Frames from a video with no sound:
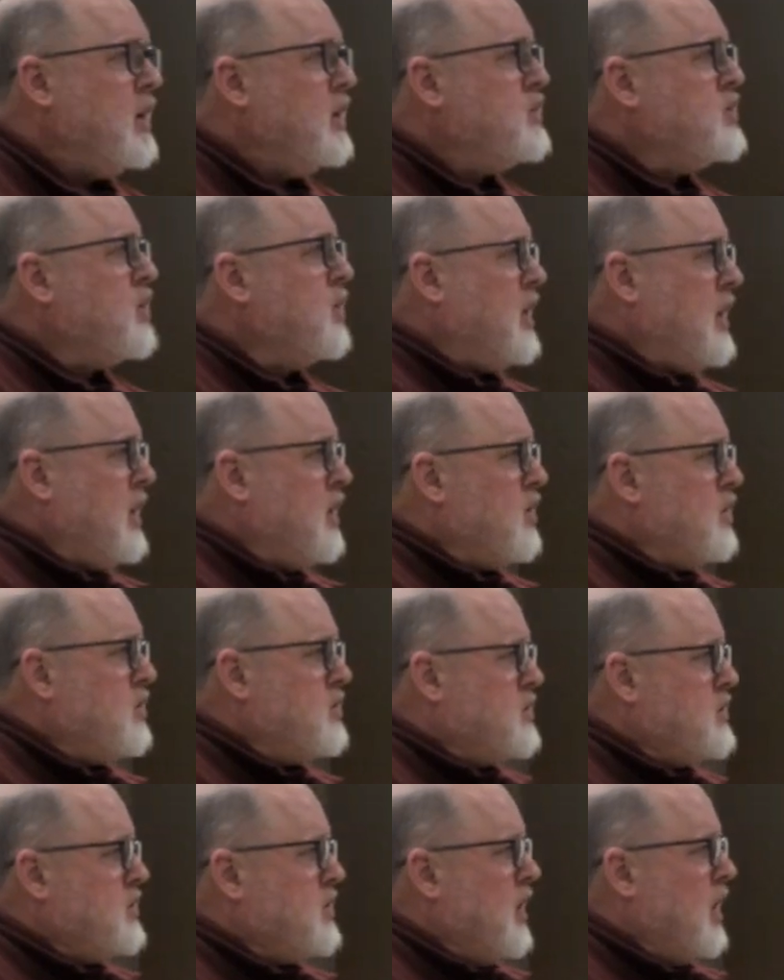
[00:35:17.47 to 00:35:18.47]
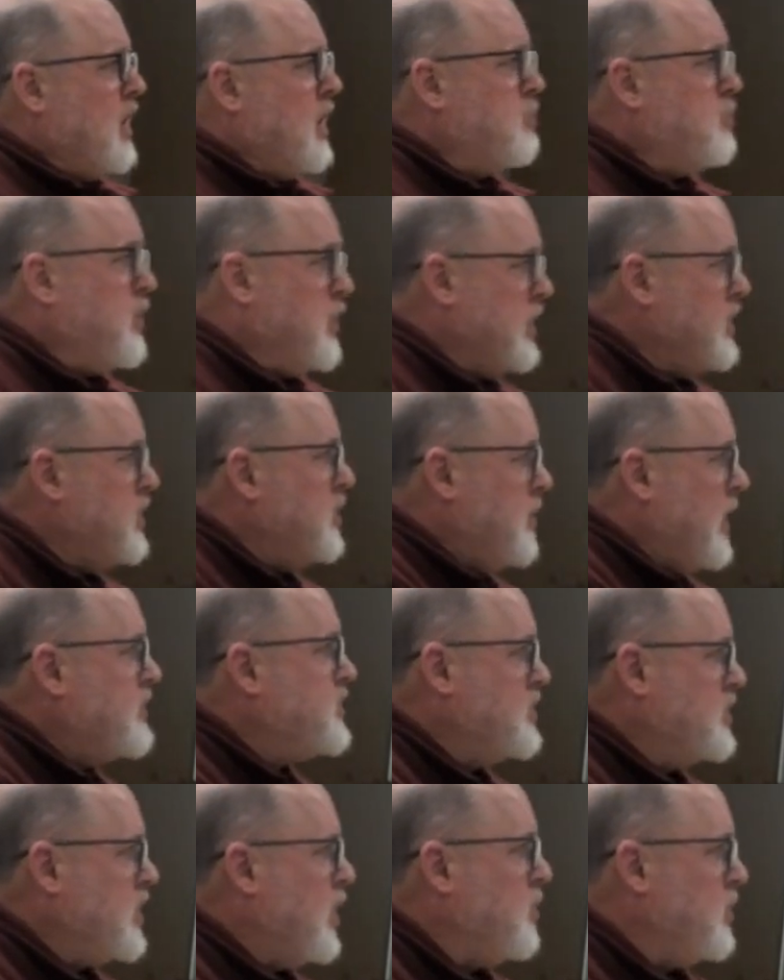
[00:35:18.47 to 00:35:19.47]
So here's putting the
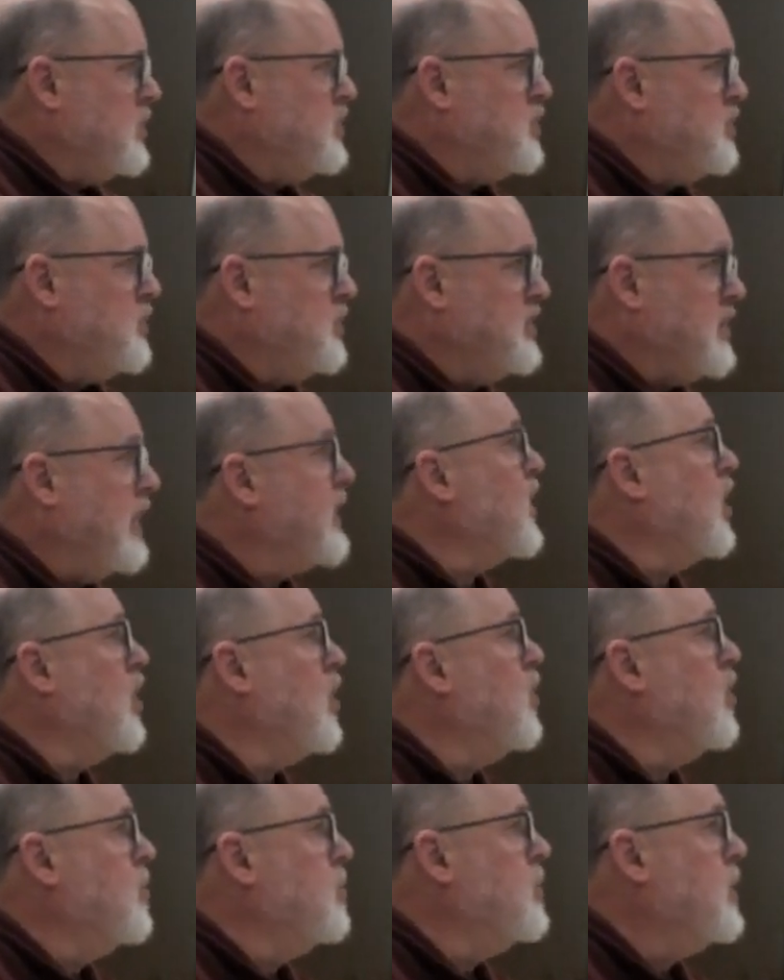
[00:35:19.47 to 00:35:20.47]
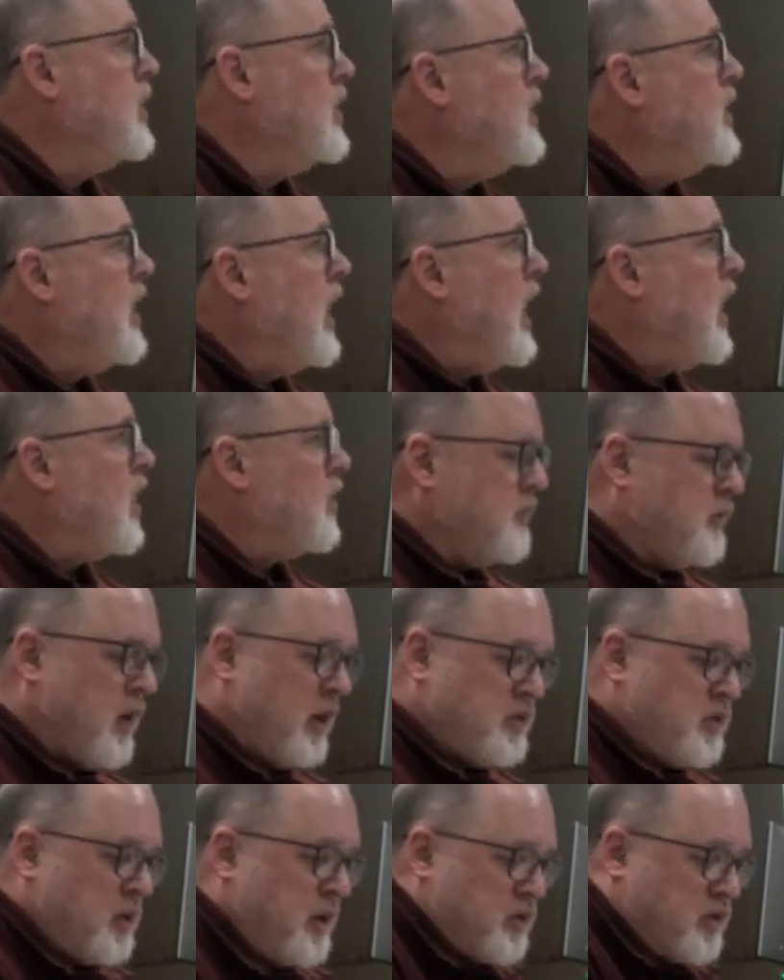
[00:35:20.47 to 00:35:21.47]
message I wanted you to take home out
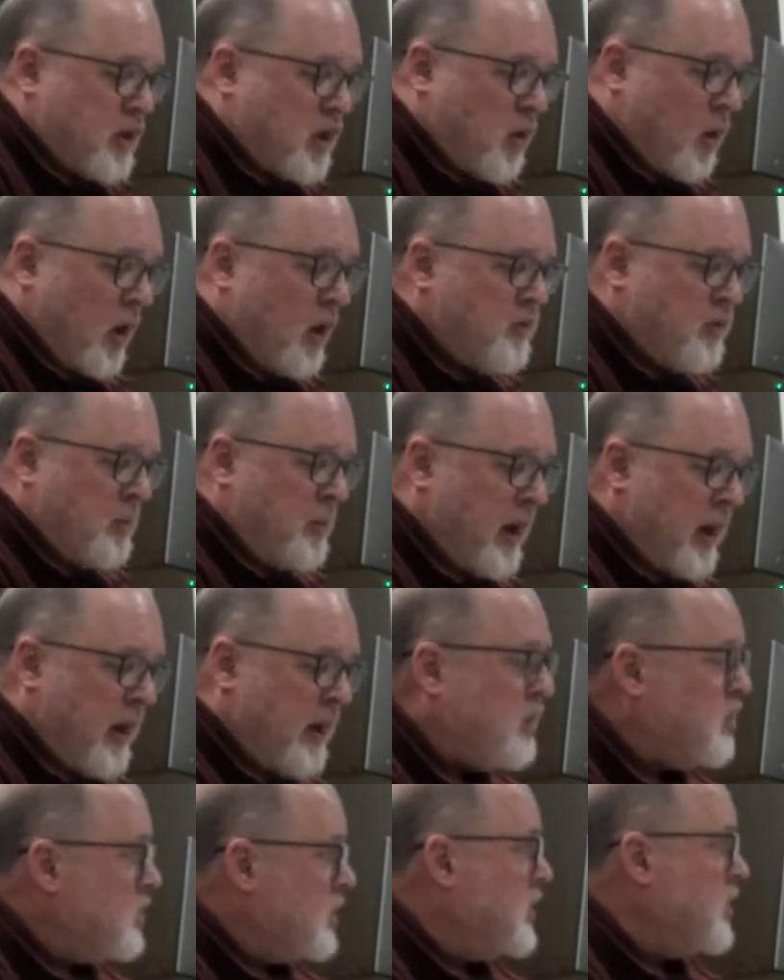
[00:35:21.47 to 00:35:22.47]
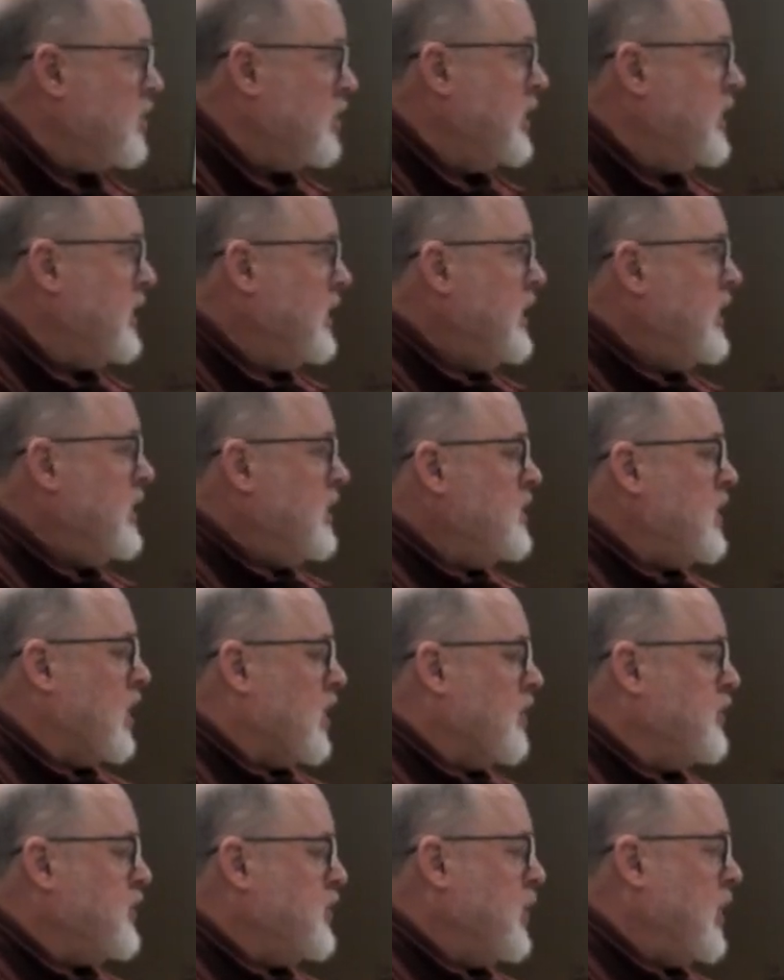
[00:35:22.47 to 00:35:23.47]
front. So here's the quote from Hegel, literally. Not
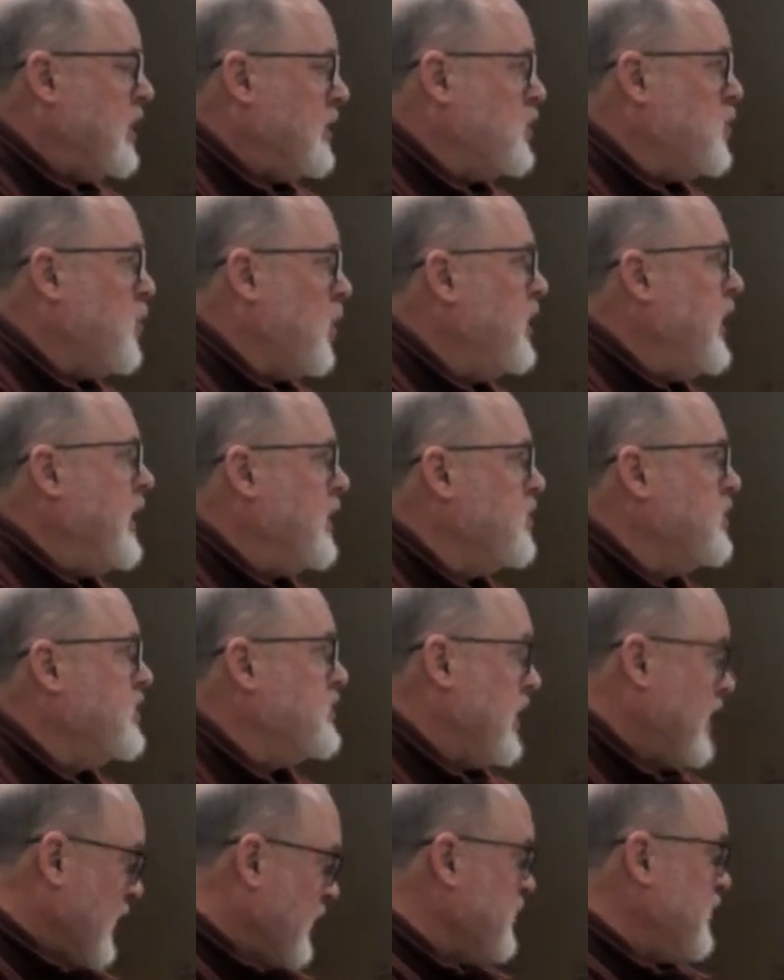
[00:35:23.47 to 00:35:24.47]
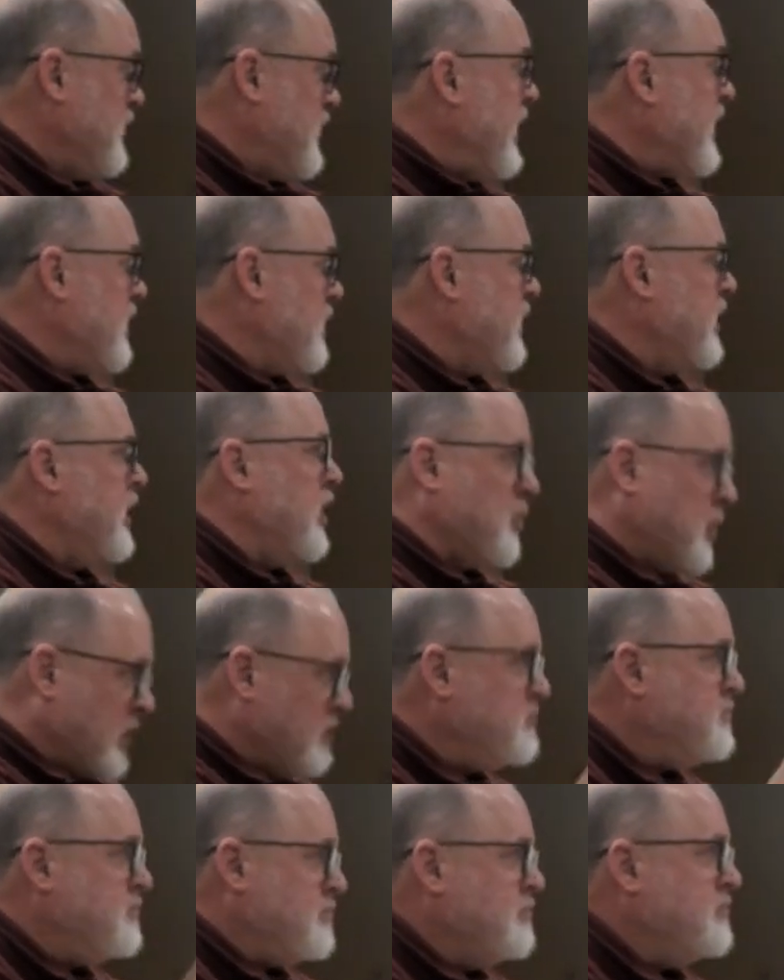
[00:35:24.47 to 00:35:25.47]
often do I quote Hegel and say, isn't that clear?
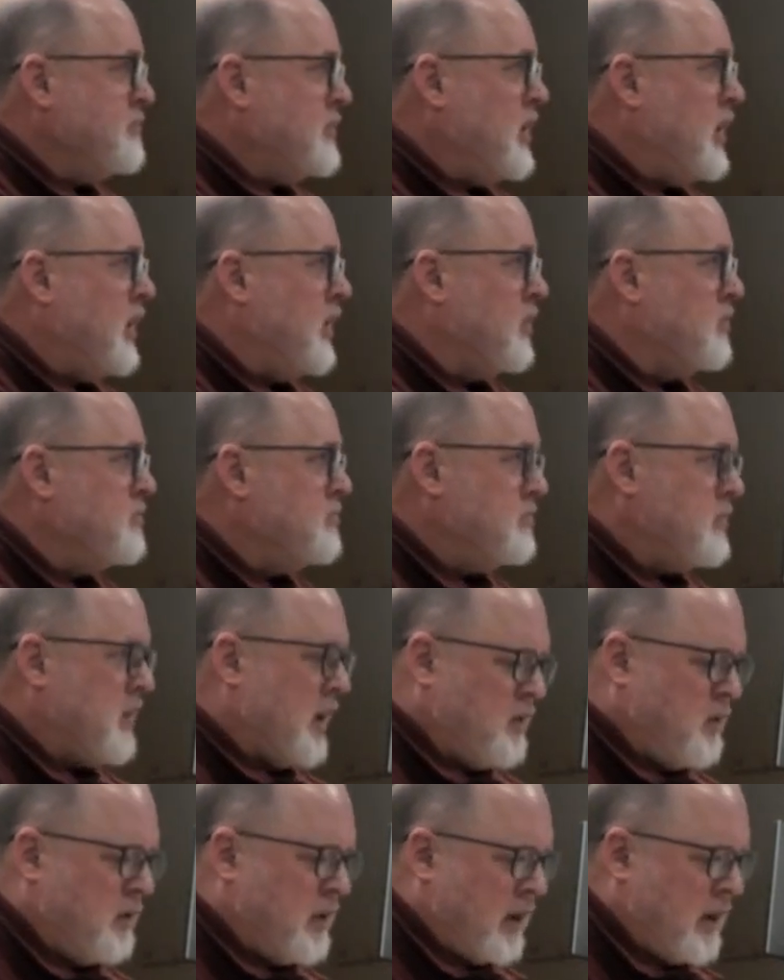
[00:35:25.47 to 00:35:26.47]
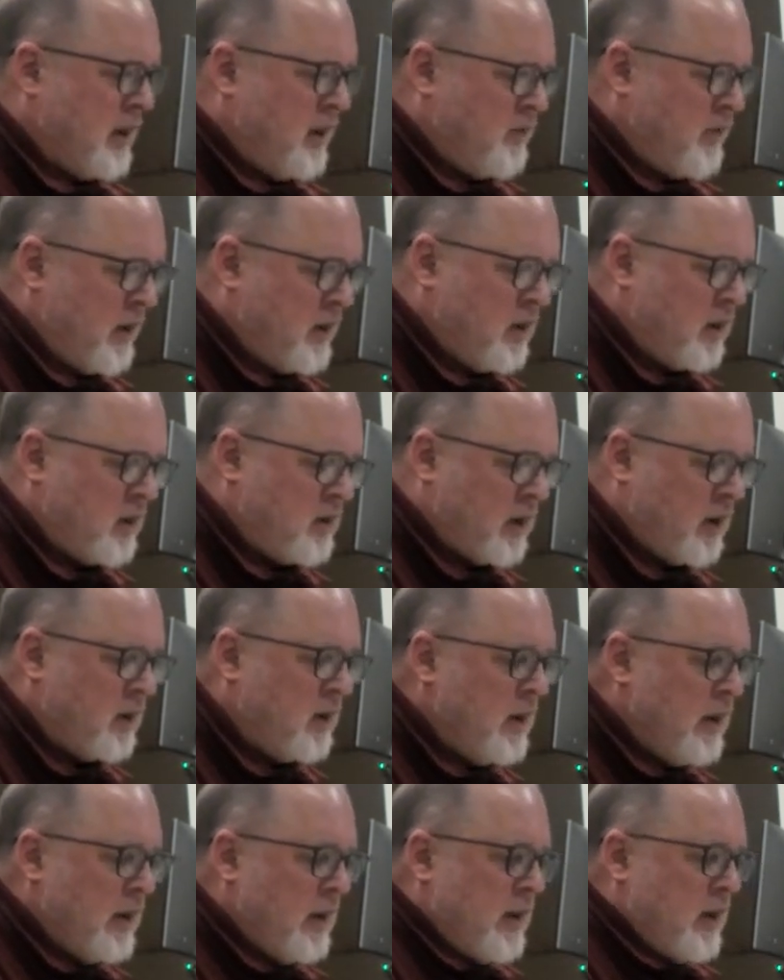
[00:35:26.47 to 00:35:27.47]
But here, I do think he's fairly clear.